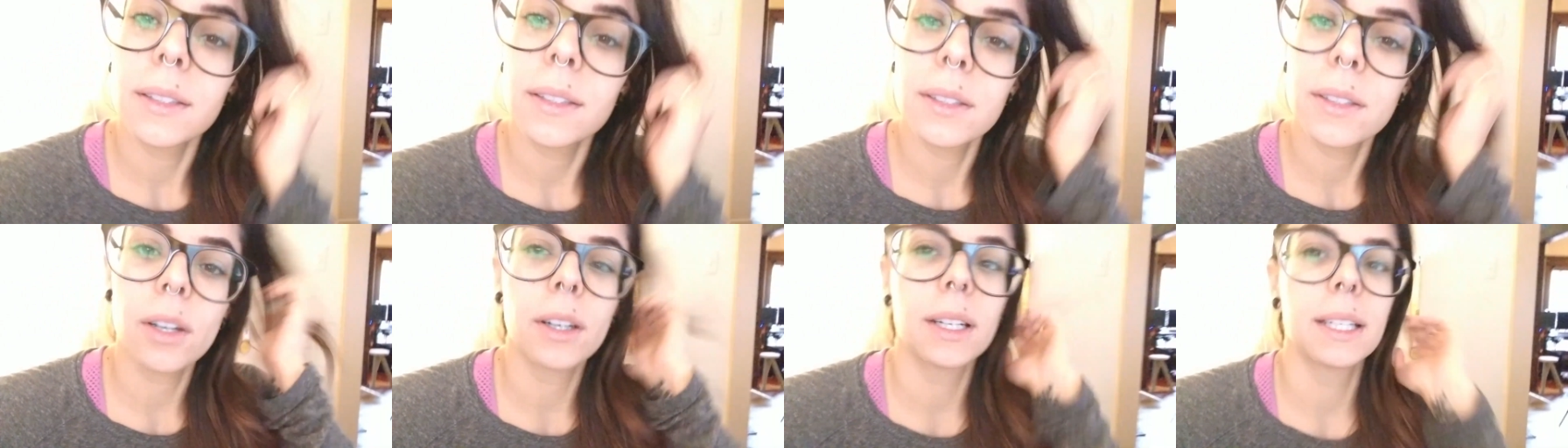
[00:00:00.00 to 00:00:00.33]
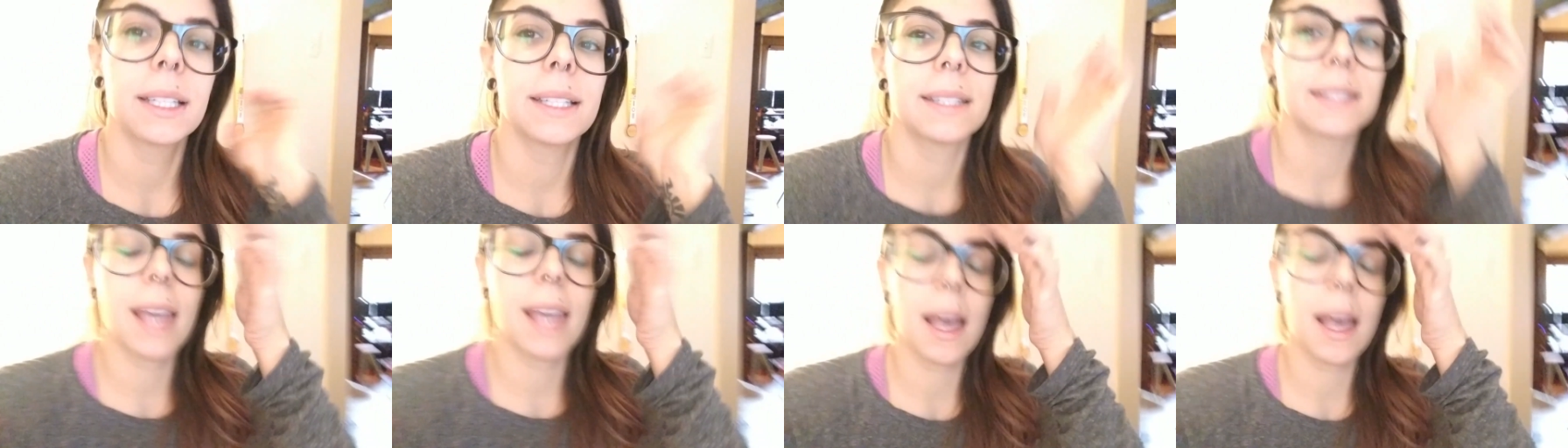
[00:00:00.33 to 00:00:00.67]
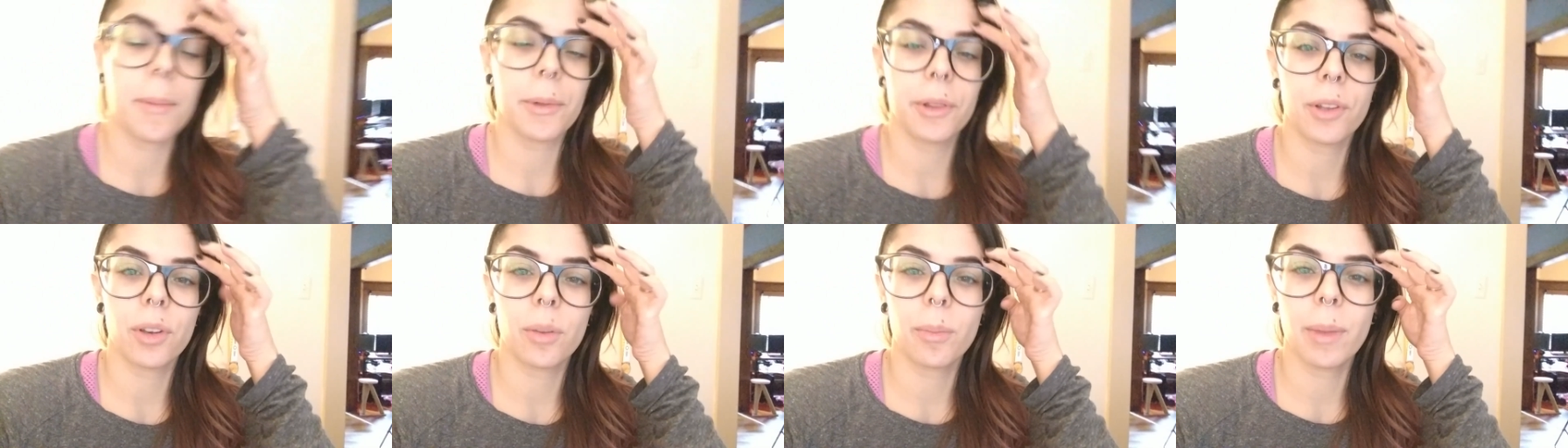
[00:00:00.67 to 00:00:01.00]
Starting to
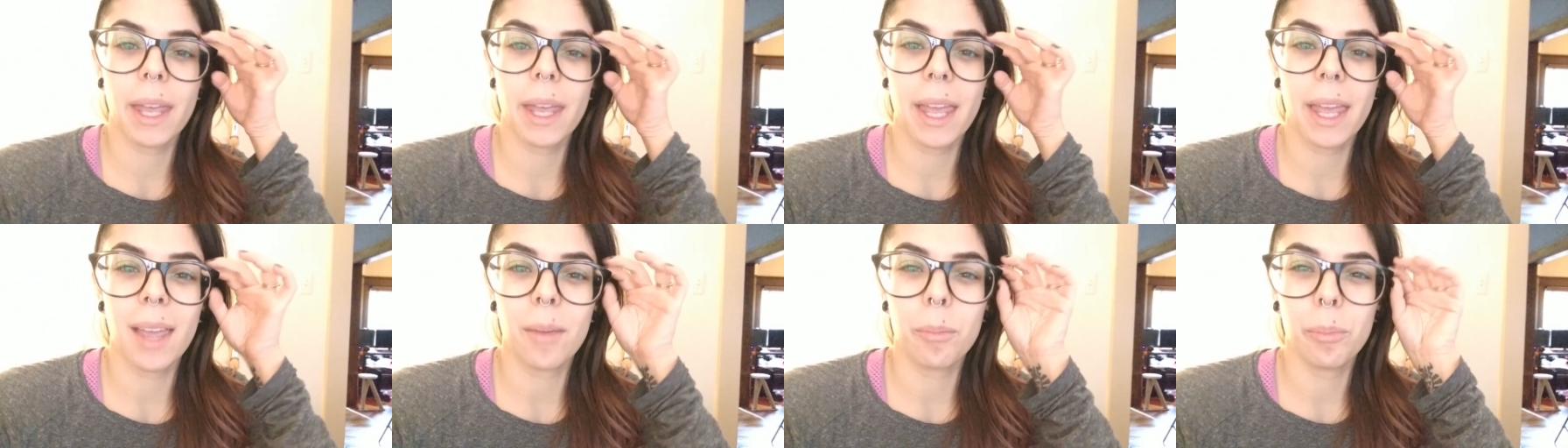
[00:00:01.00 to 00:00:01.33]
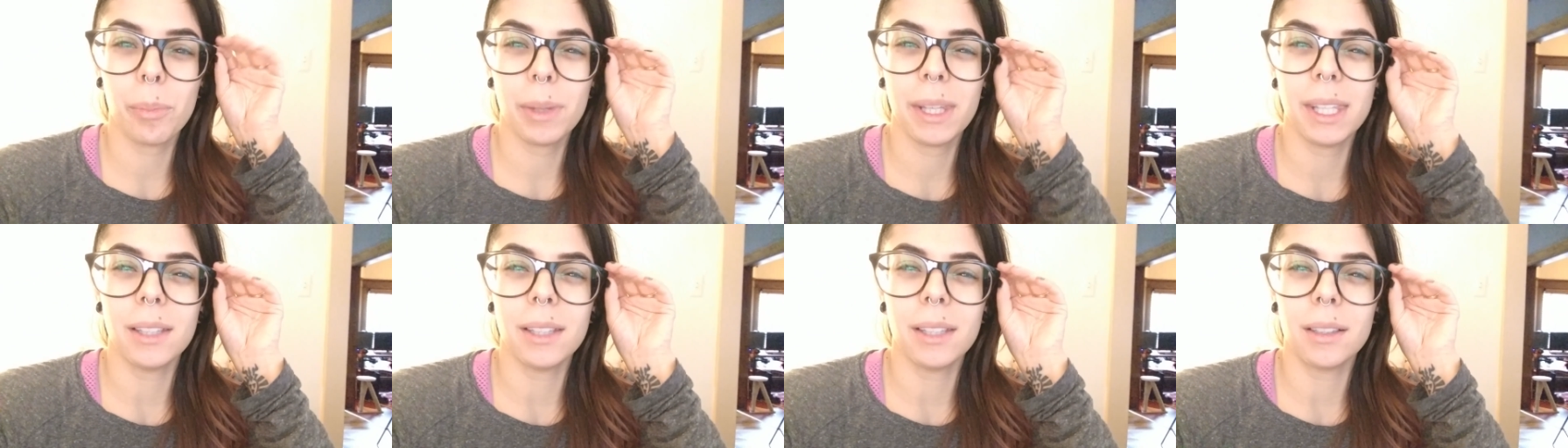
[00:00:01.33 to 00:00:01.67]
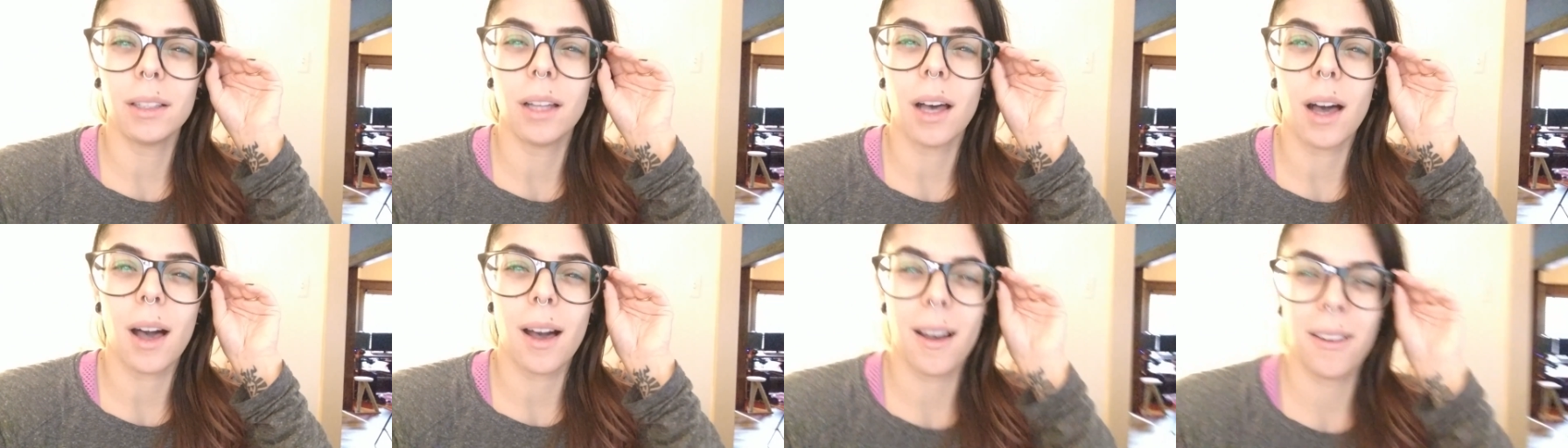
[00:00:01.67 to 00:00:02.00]
scab a little bit and
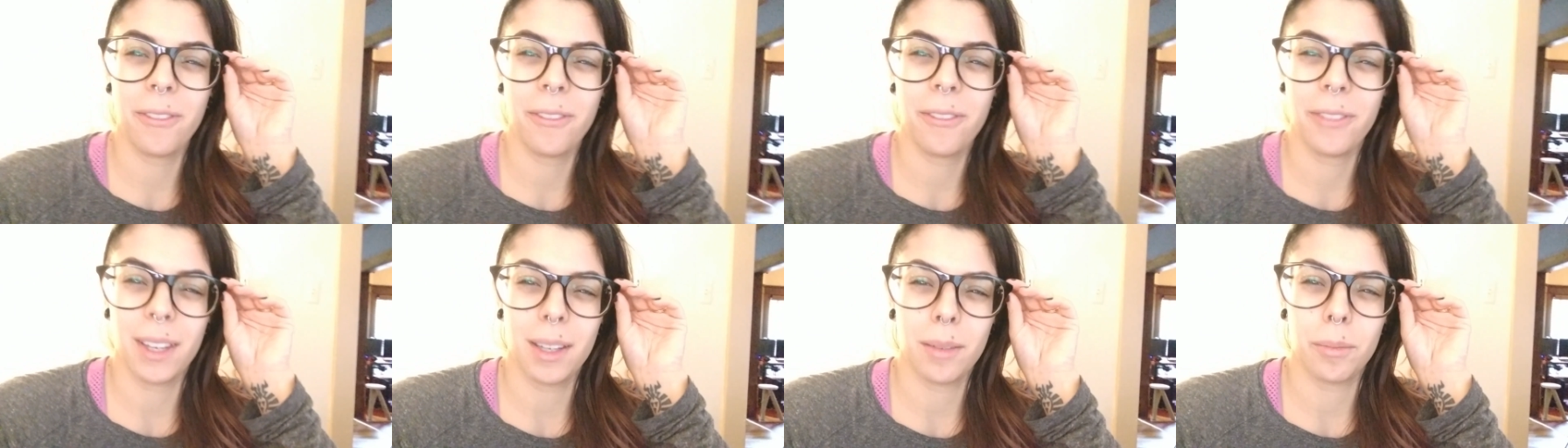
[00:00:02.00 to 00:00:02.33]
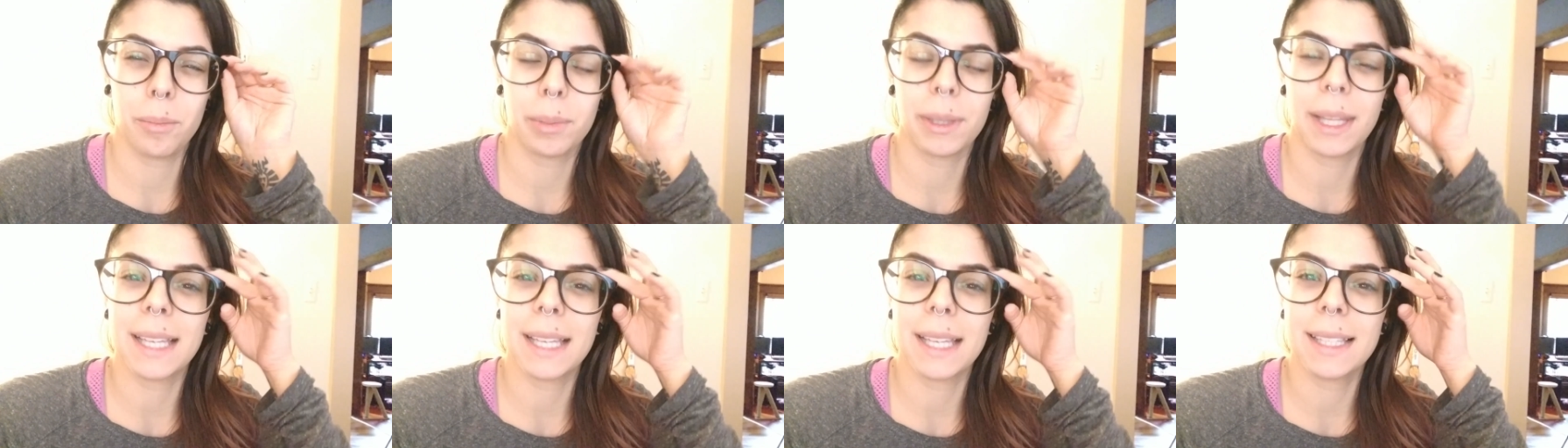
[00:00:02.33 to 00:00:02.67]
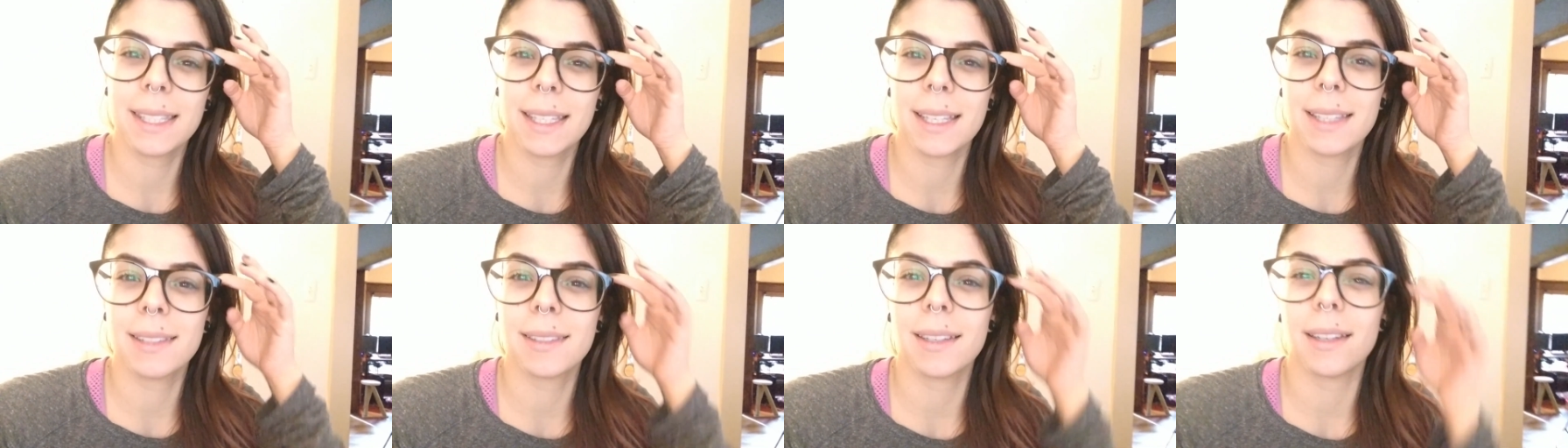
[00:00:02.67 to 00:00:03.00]
peel off in
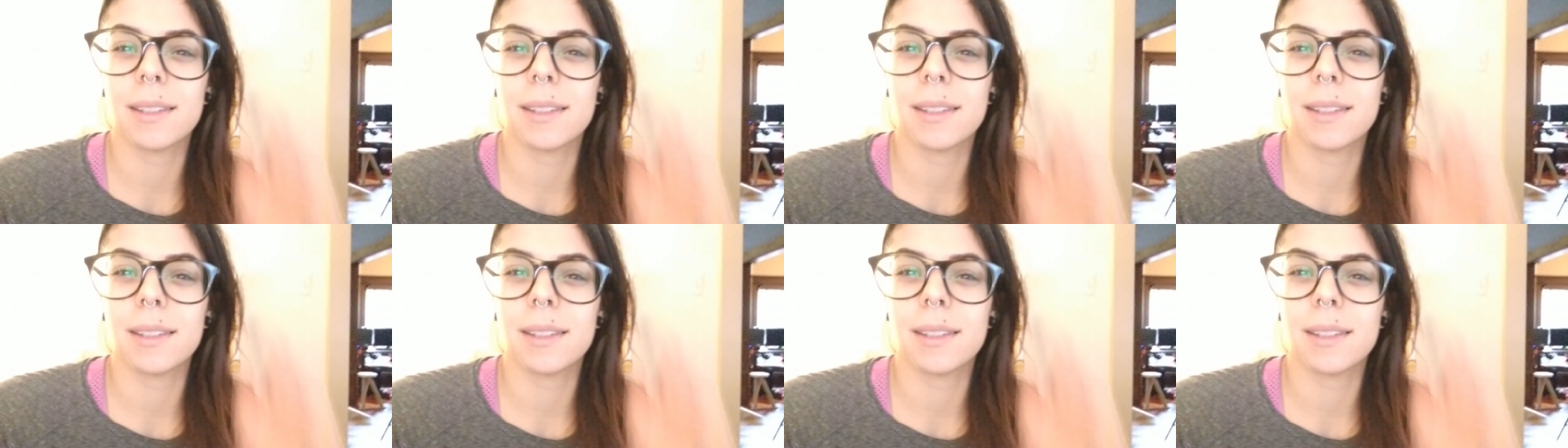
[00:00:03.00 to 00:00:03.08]
places,